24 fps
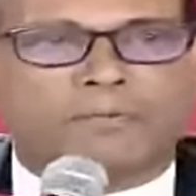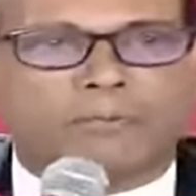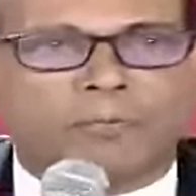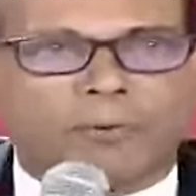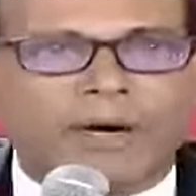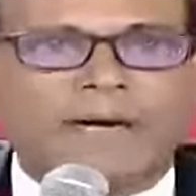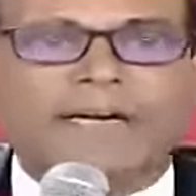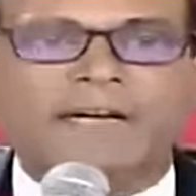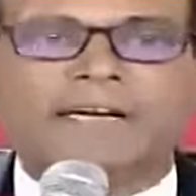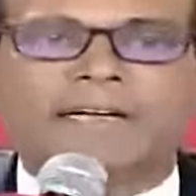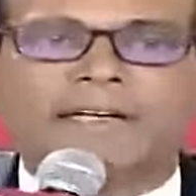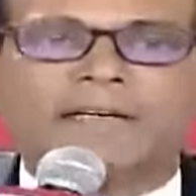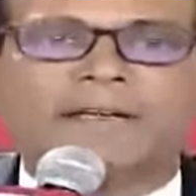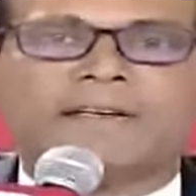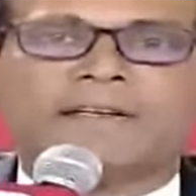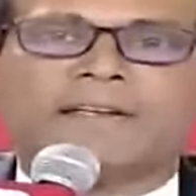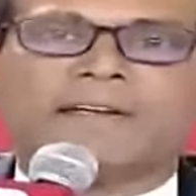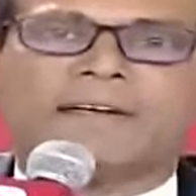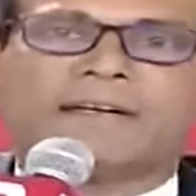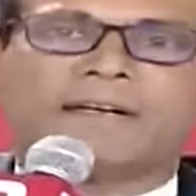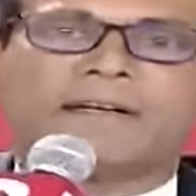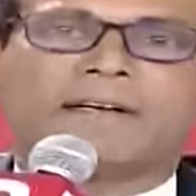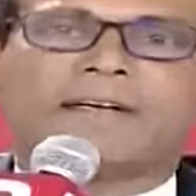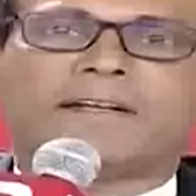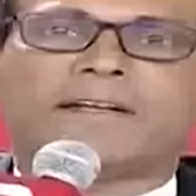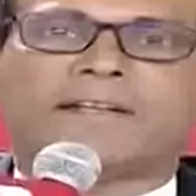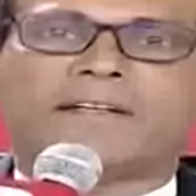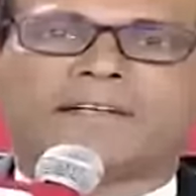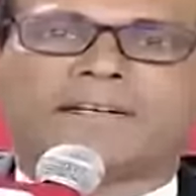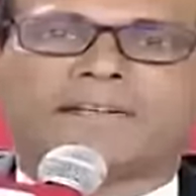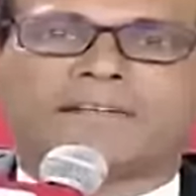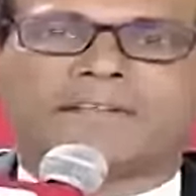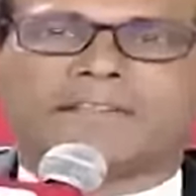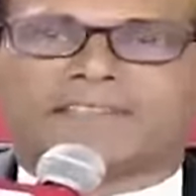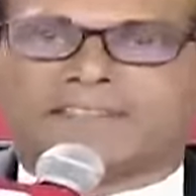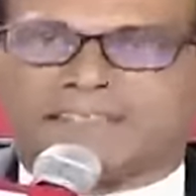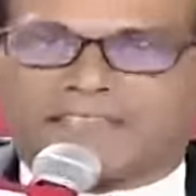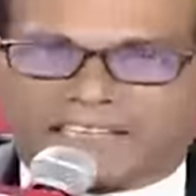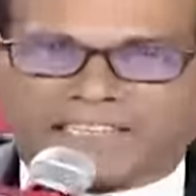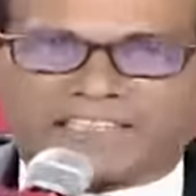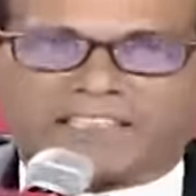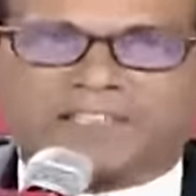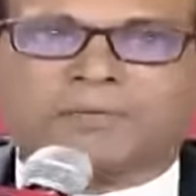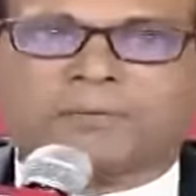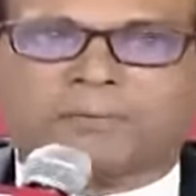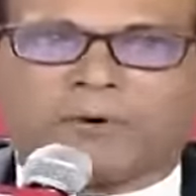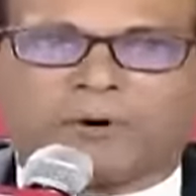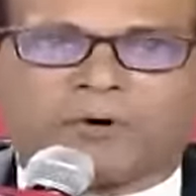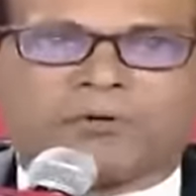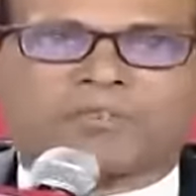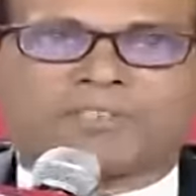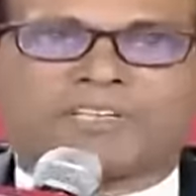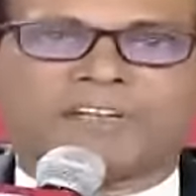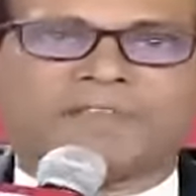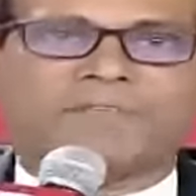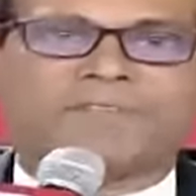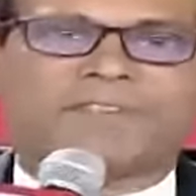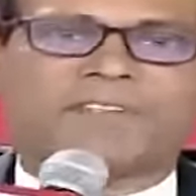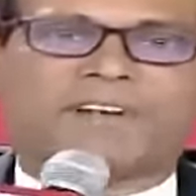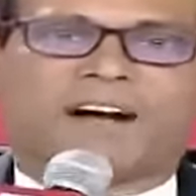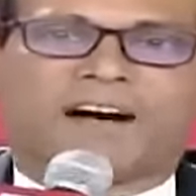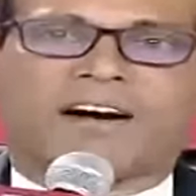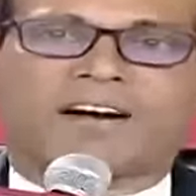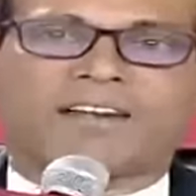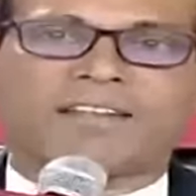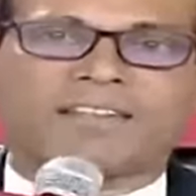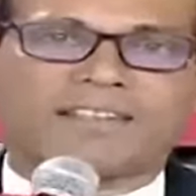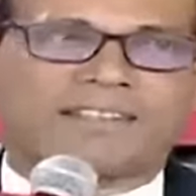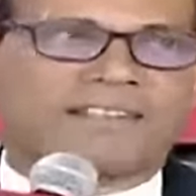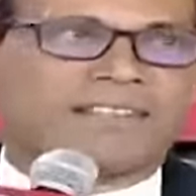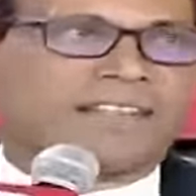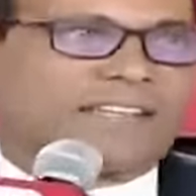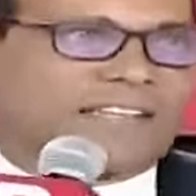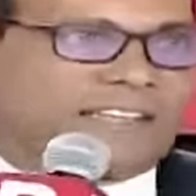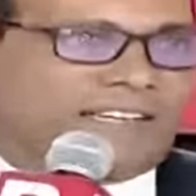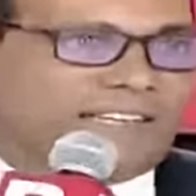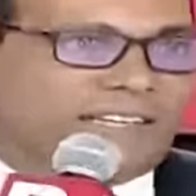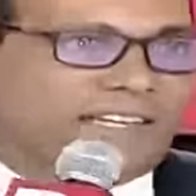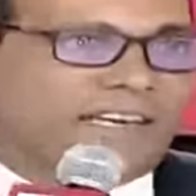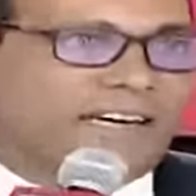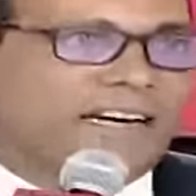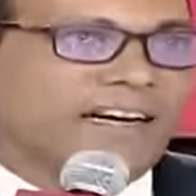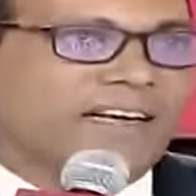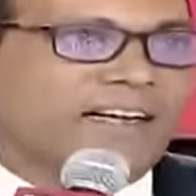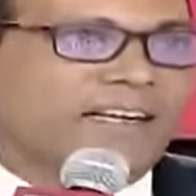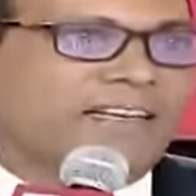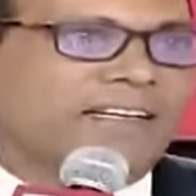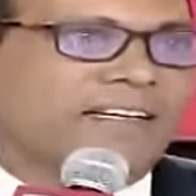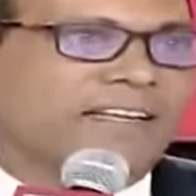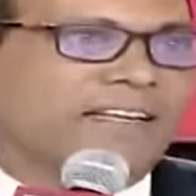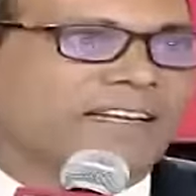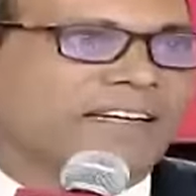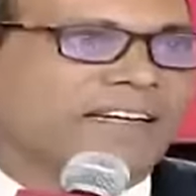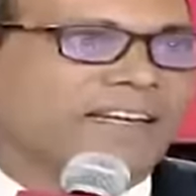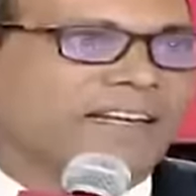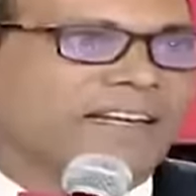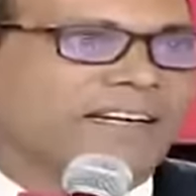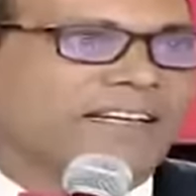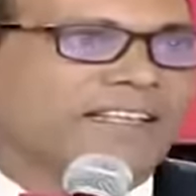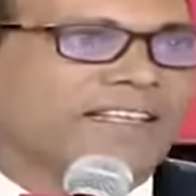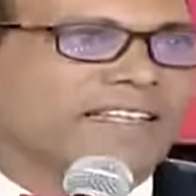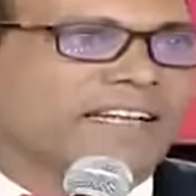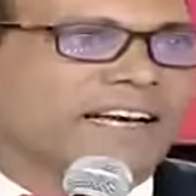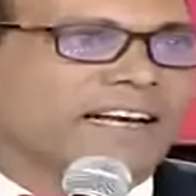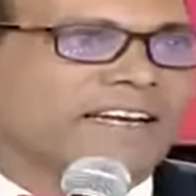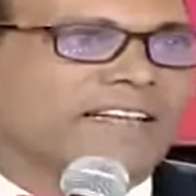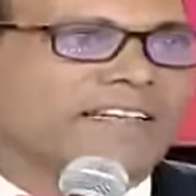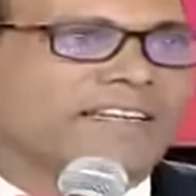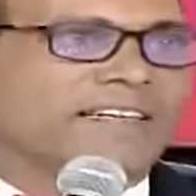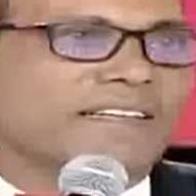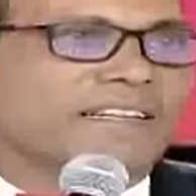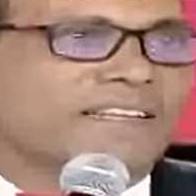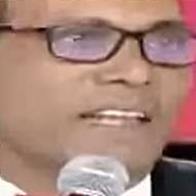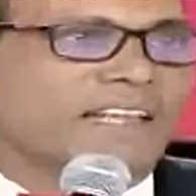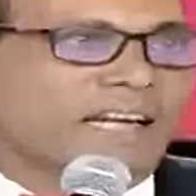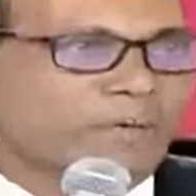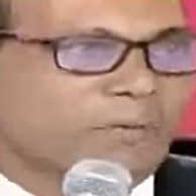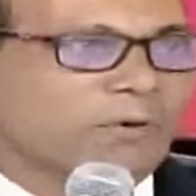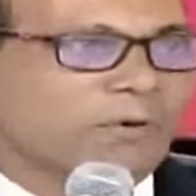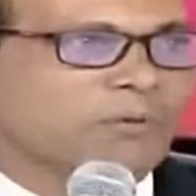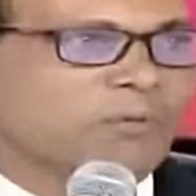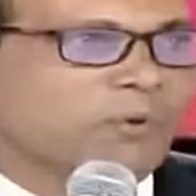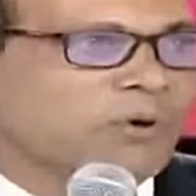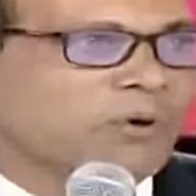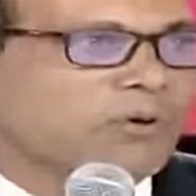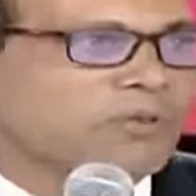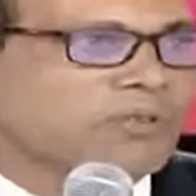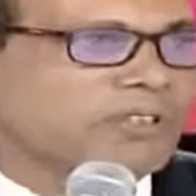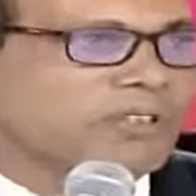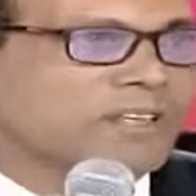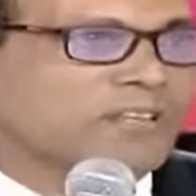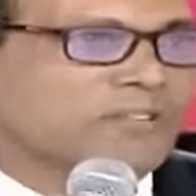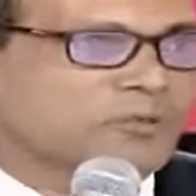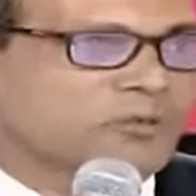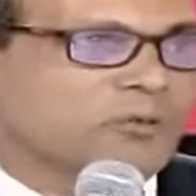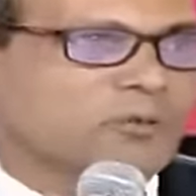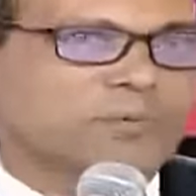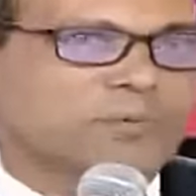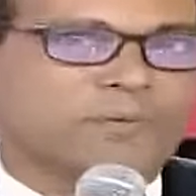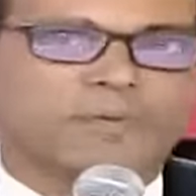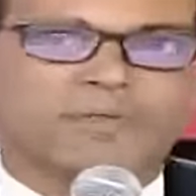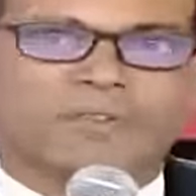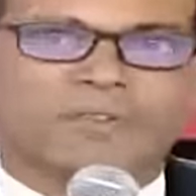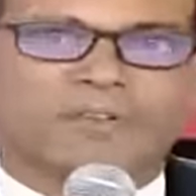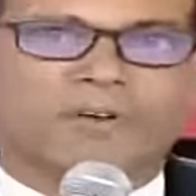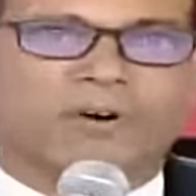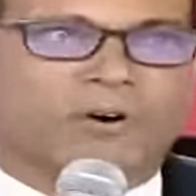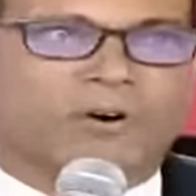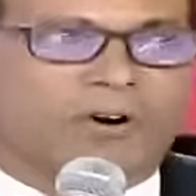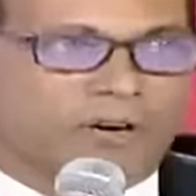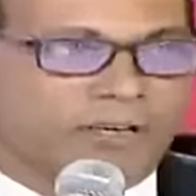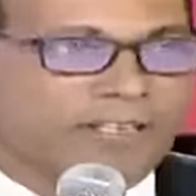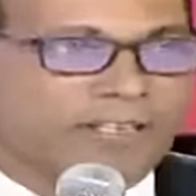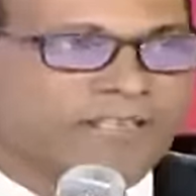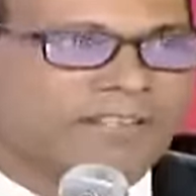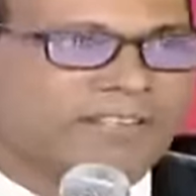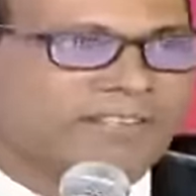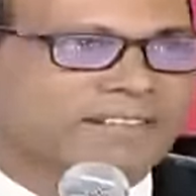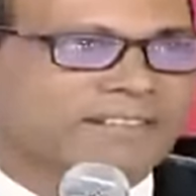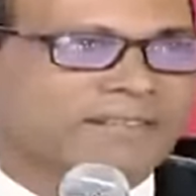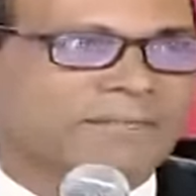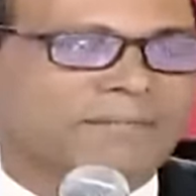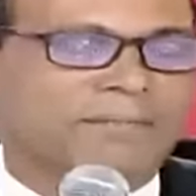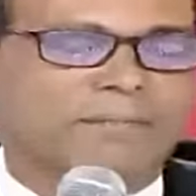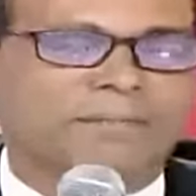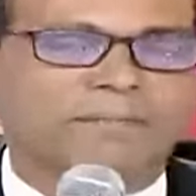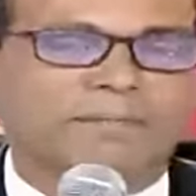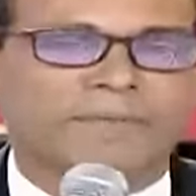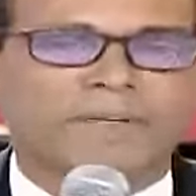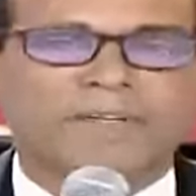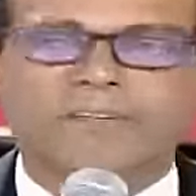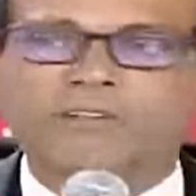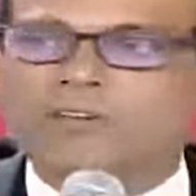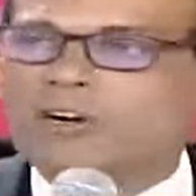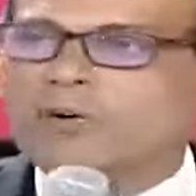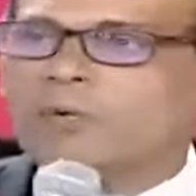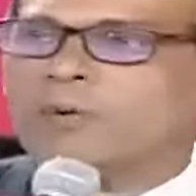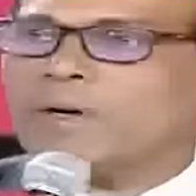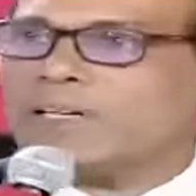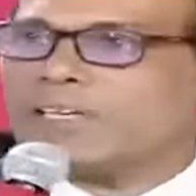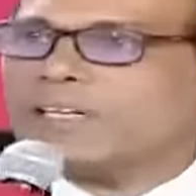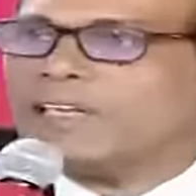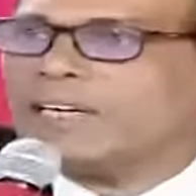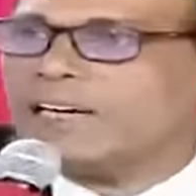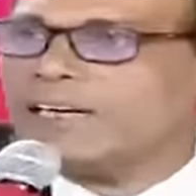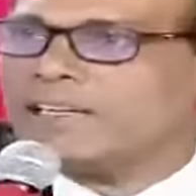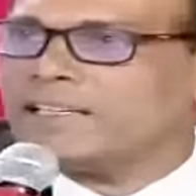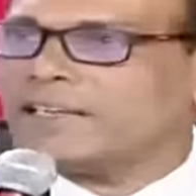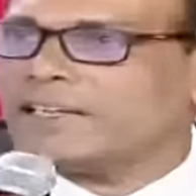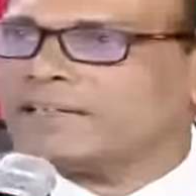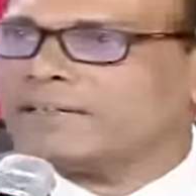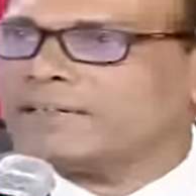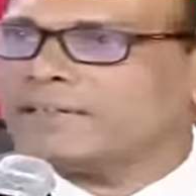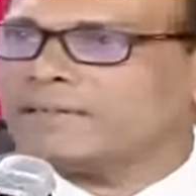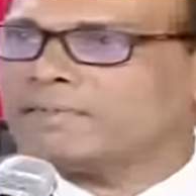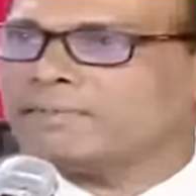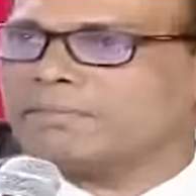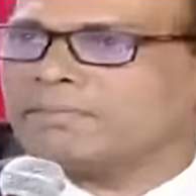When Little Maldives asked India that they would want the troops gone, you know what India did?